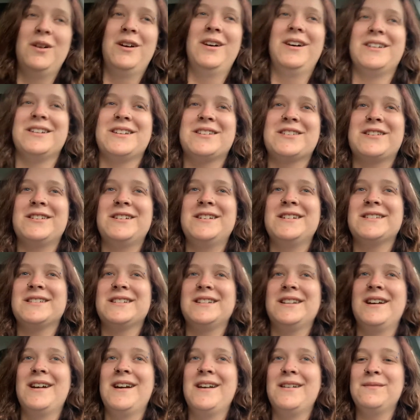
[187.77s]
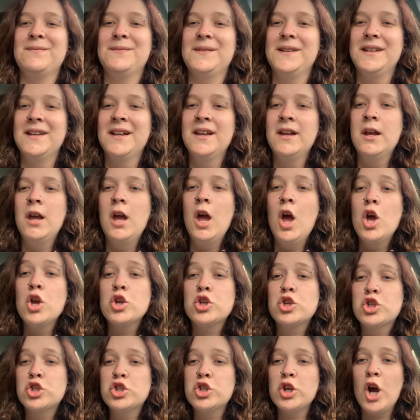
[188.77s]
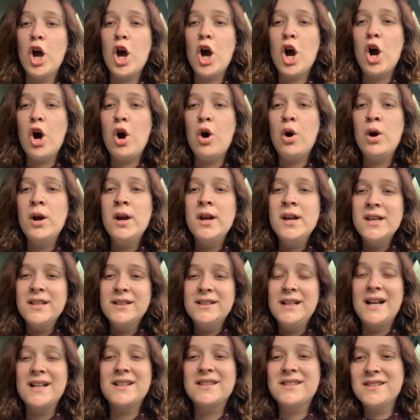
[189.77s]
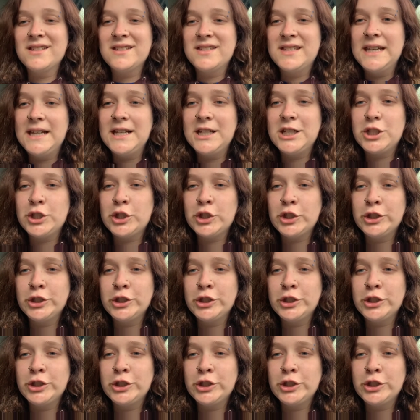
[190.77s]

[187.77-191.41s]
watch Grey's Anatomy. So, that's the sitch.